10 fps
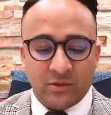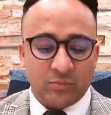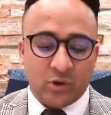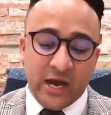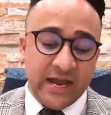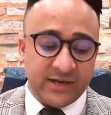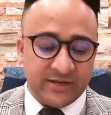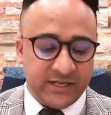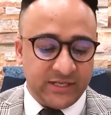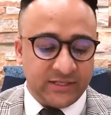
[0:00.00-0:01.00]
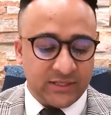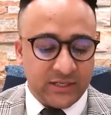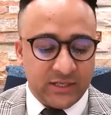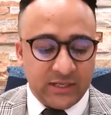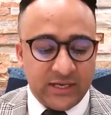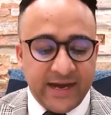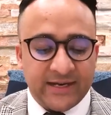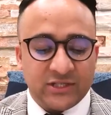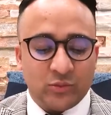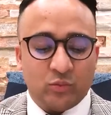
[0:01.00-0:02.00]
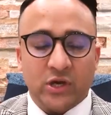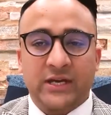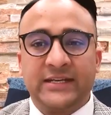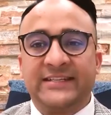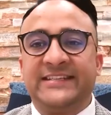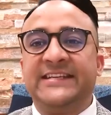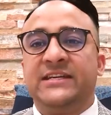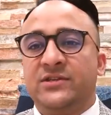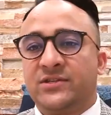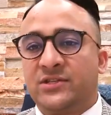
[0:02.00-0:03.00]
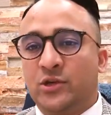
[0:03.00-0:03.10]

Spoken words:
priorities, how does it work in tiers?